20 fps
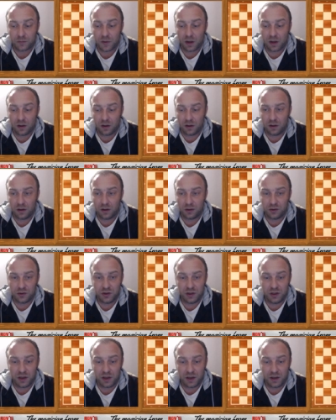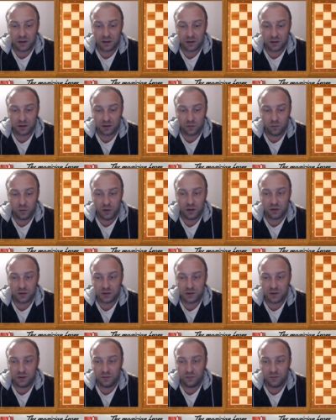uh, g8, queen on
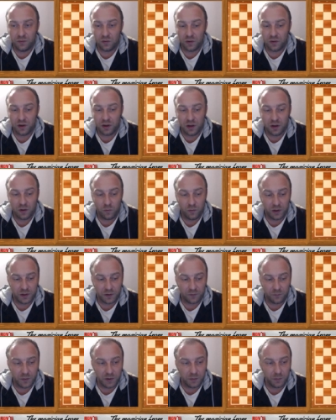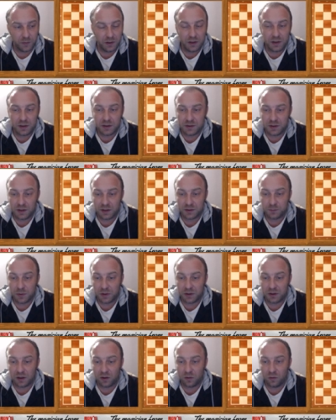c4, we have maybe e6,
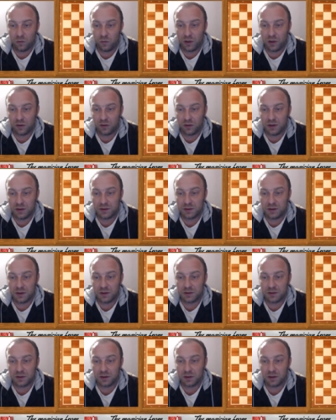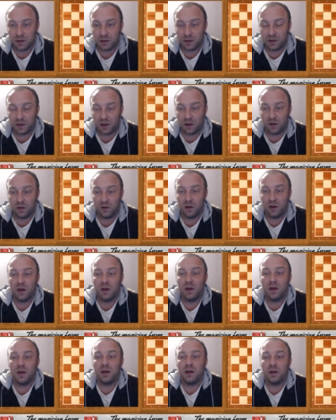but now queen on e6, uh, and now
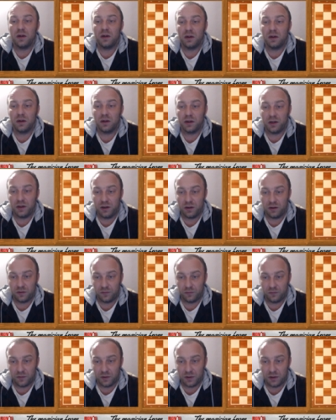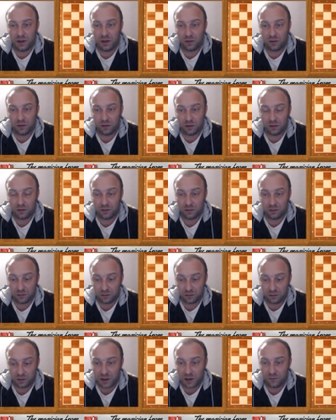uh, here king on
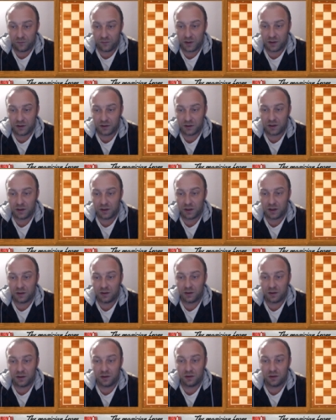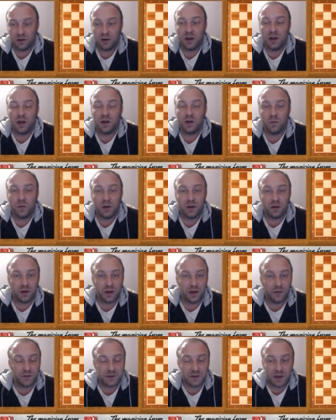uh, f8, and then here queen on
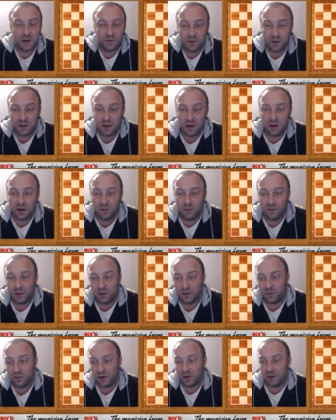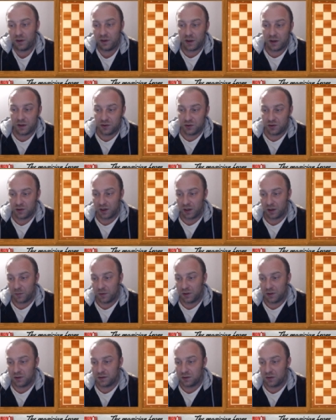f7 with a very nice
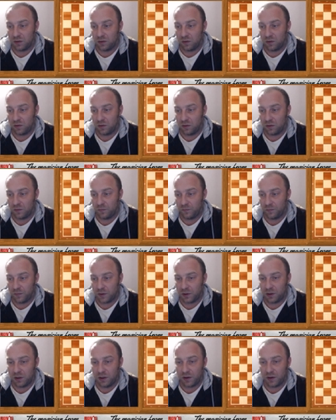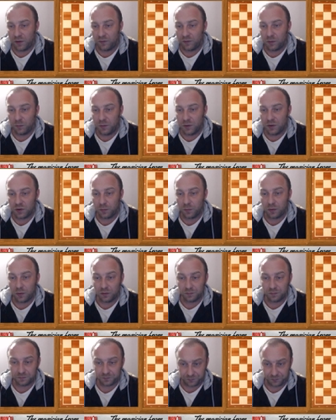checkmate. So here after bishop on